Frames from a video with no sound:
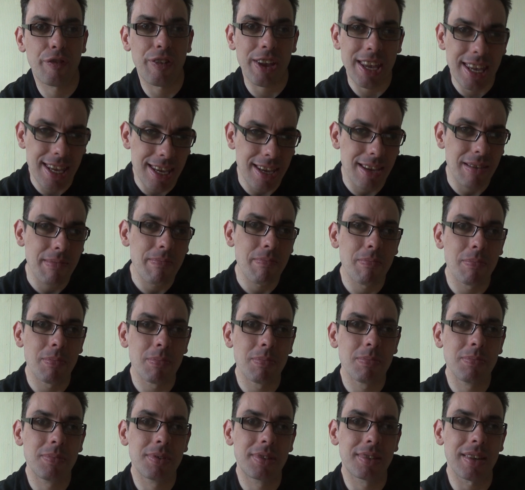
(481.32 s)

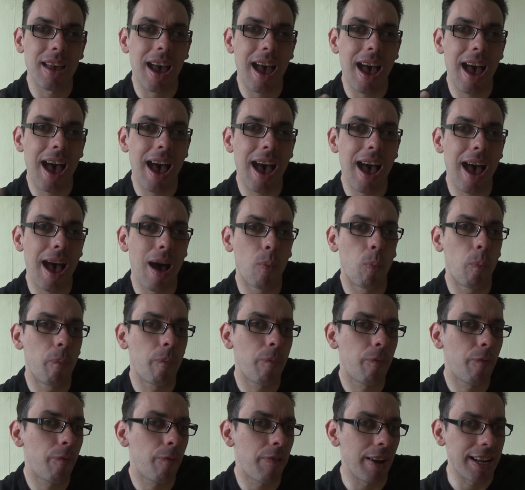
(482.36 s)
themes,
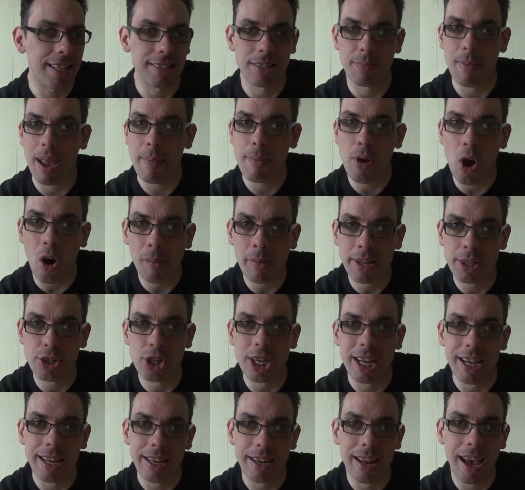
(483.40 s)
things that may be
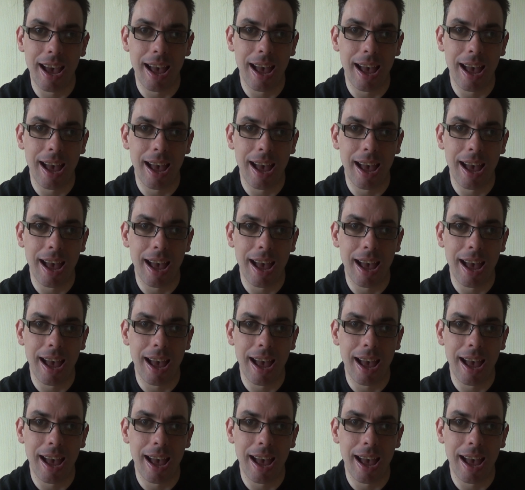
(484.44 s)
homogene.